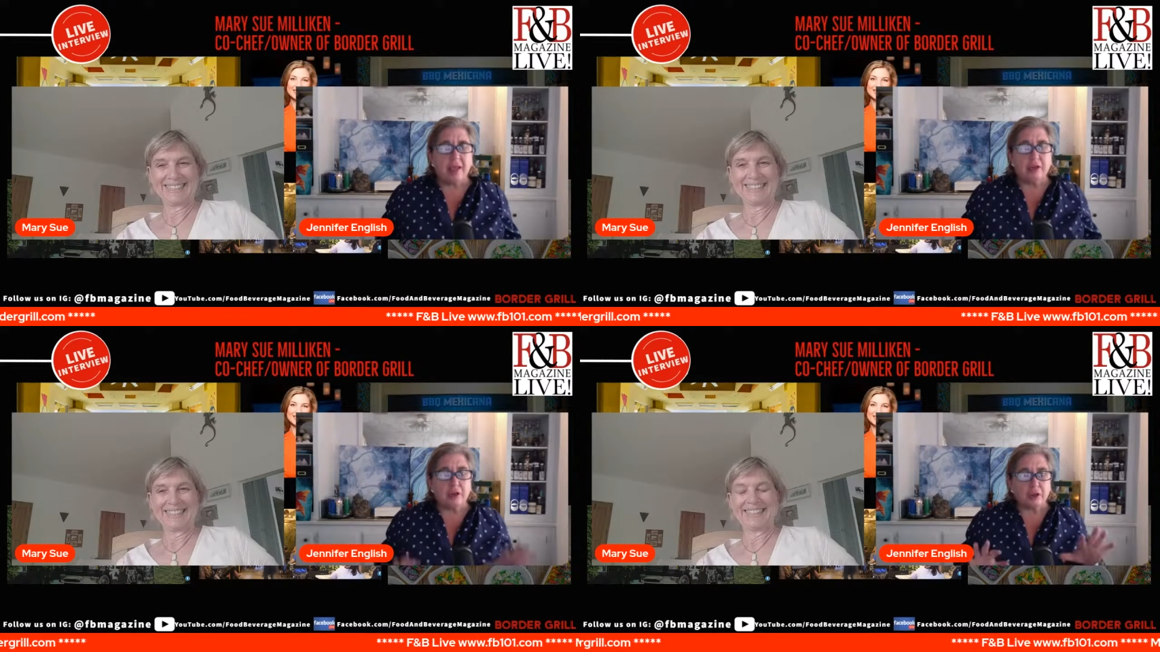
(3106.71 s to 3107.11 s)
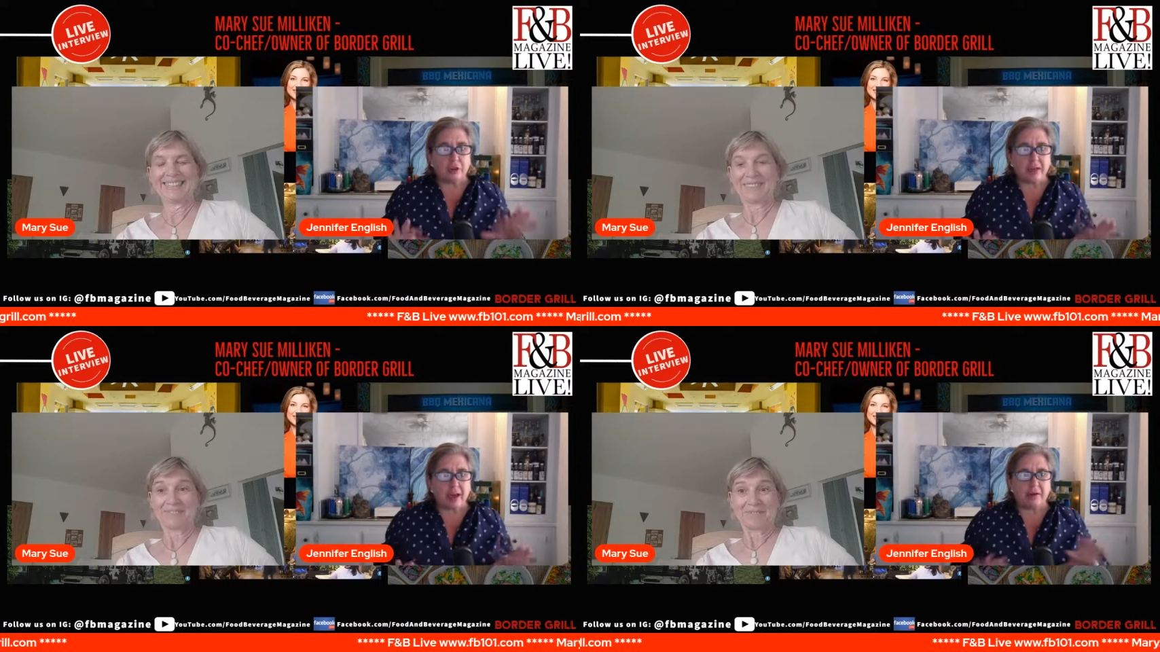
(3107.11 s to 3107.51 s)

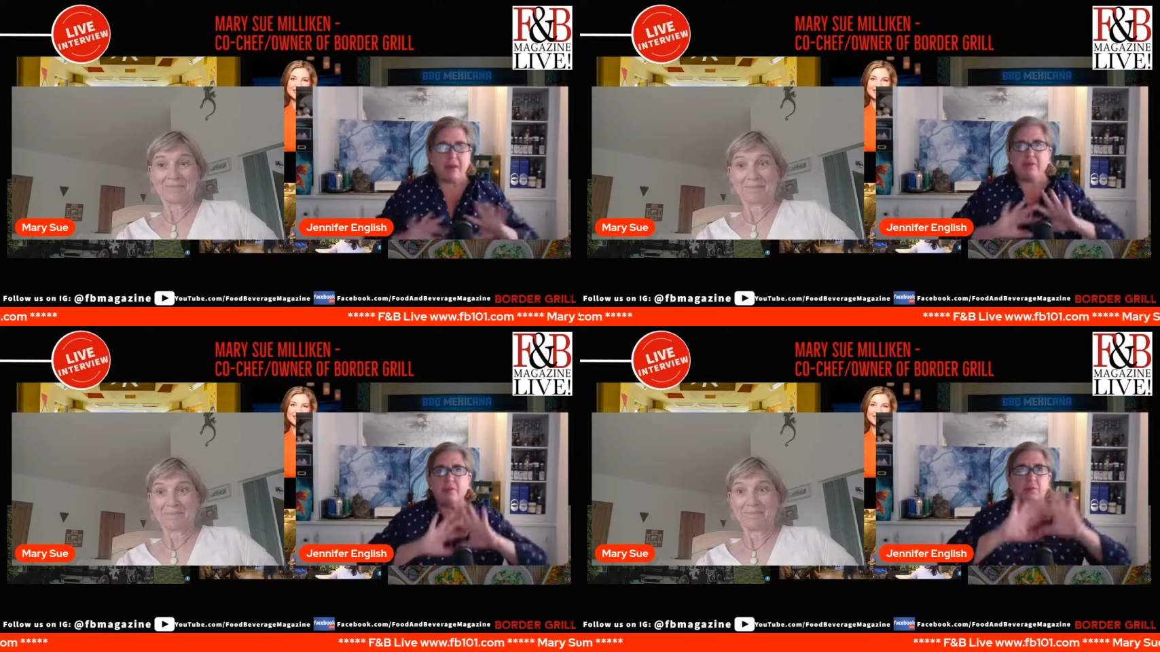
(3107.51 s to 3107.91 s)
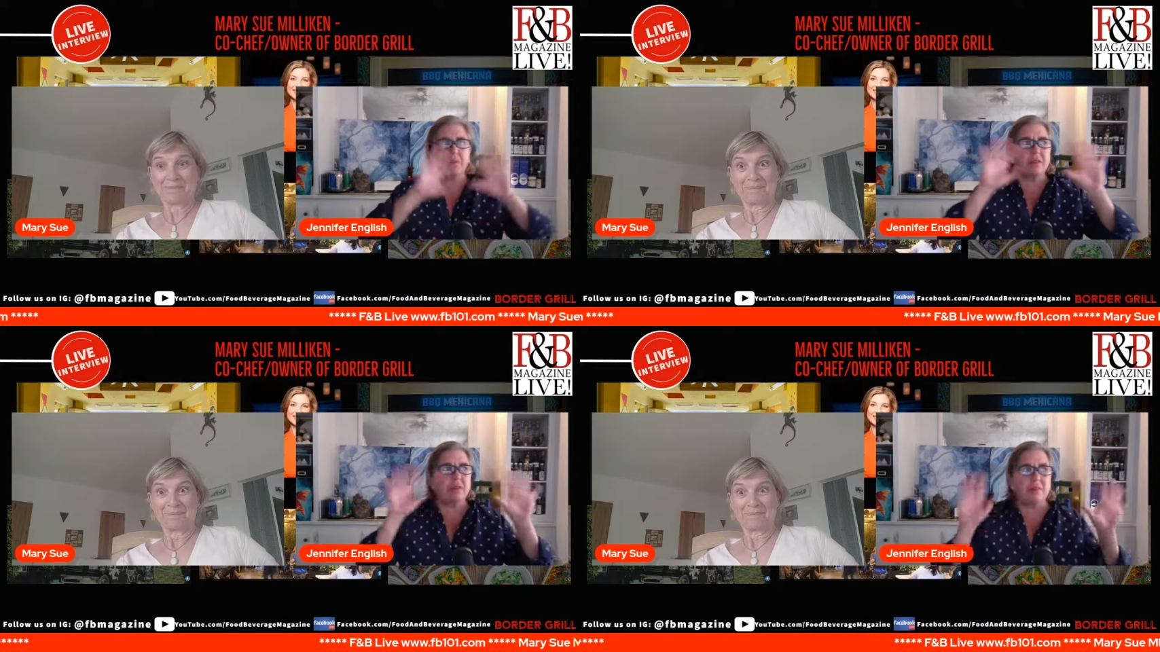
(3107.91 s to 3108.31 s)
Speaker 1: turned out even
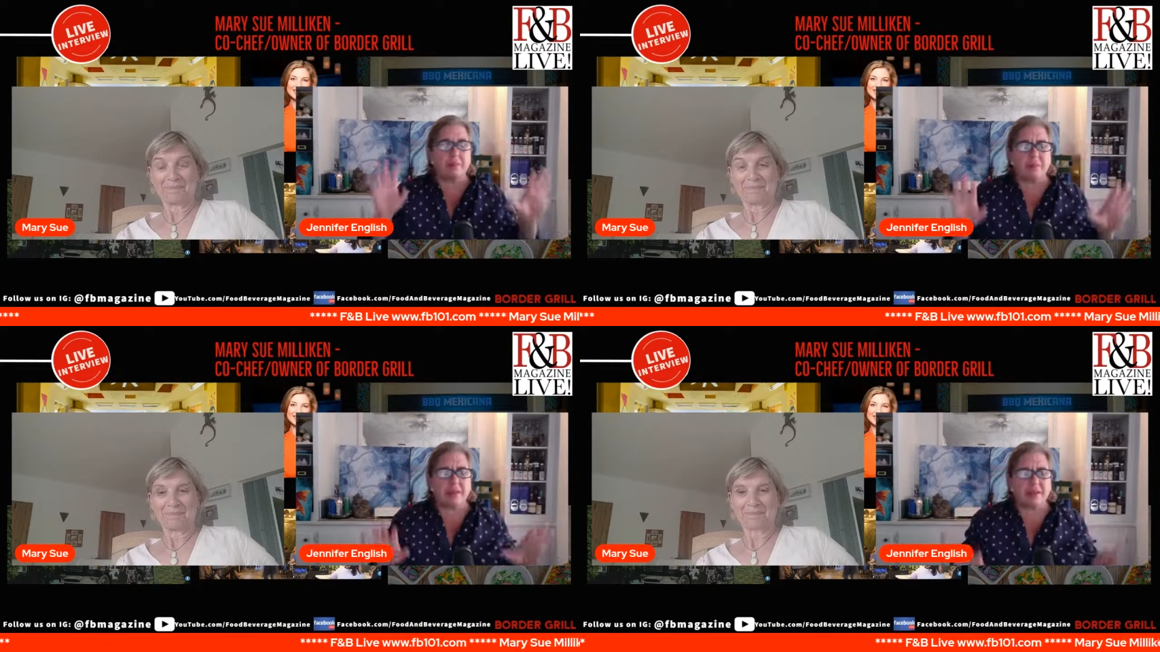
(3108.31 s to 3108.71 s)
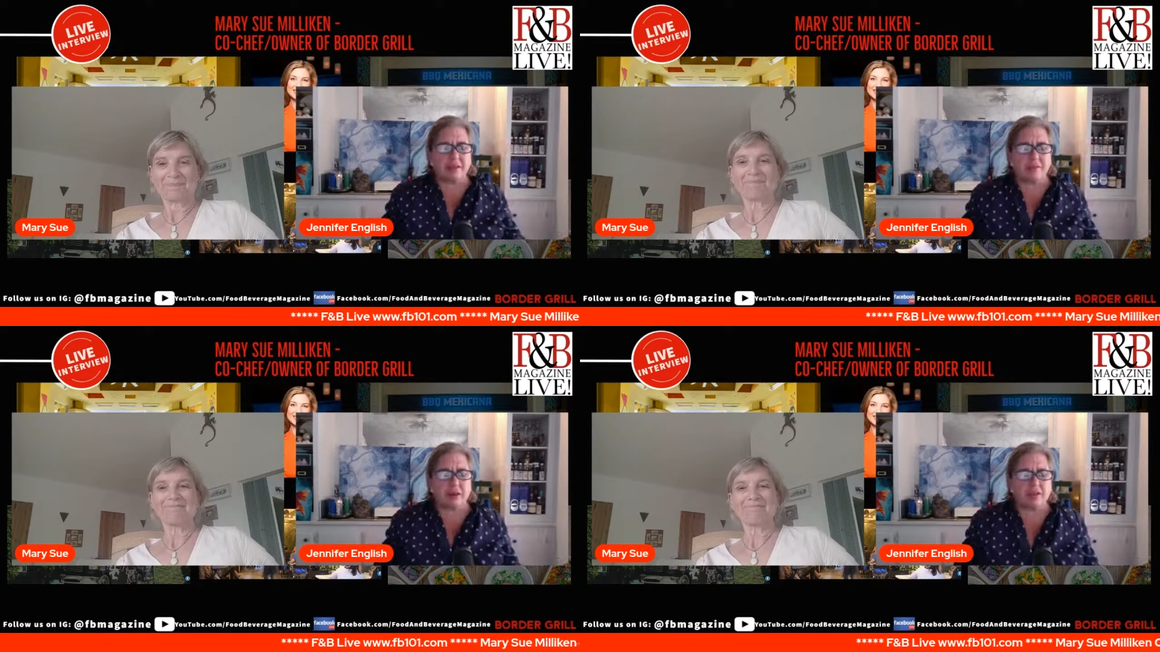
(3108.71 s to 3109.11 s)
we're in this
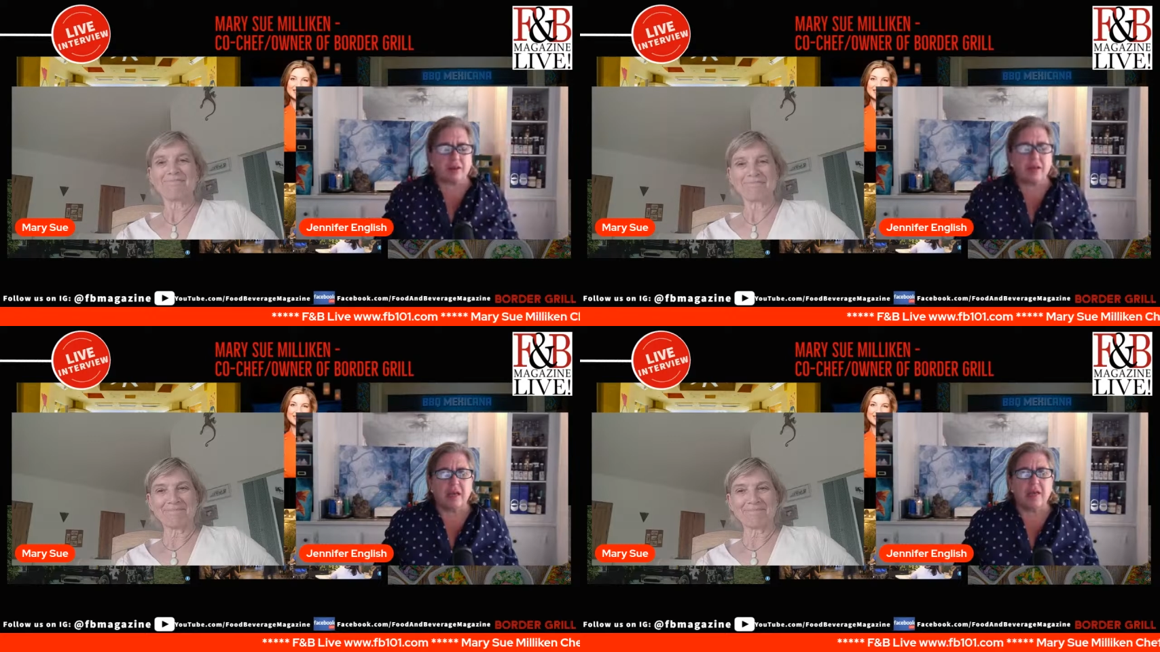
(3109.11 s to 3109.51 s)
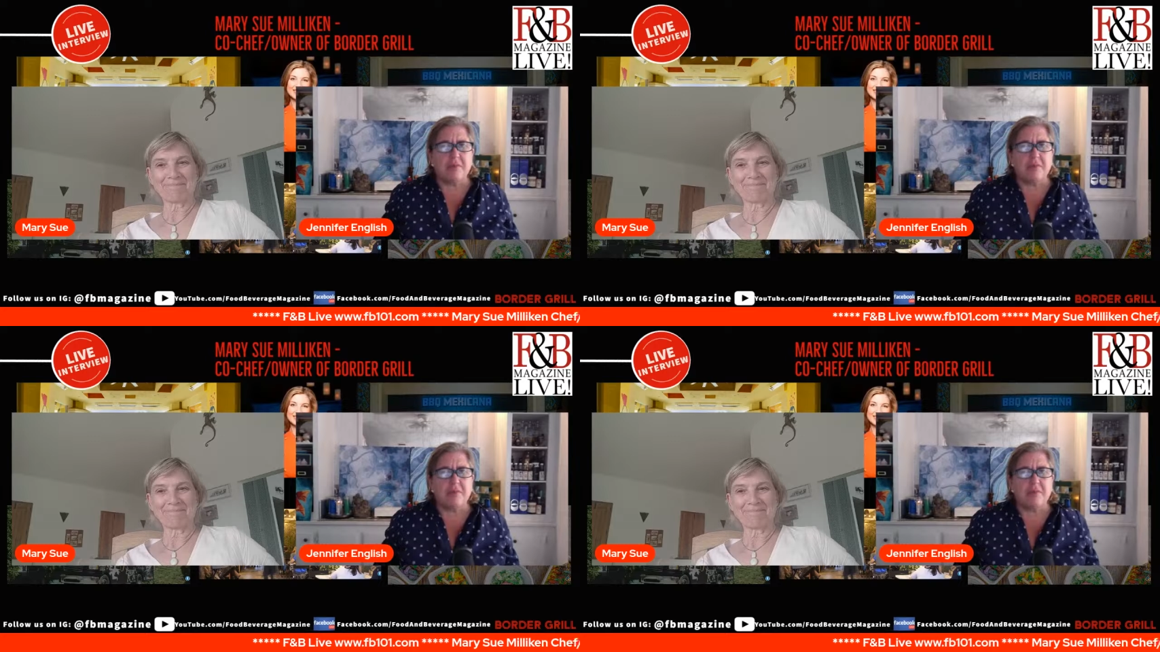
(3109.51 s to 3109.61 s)
amazing restaurant,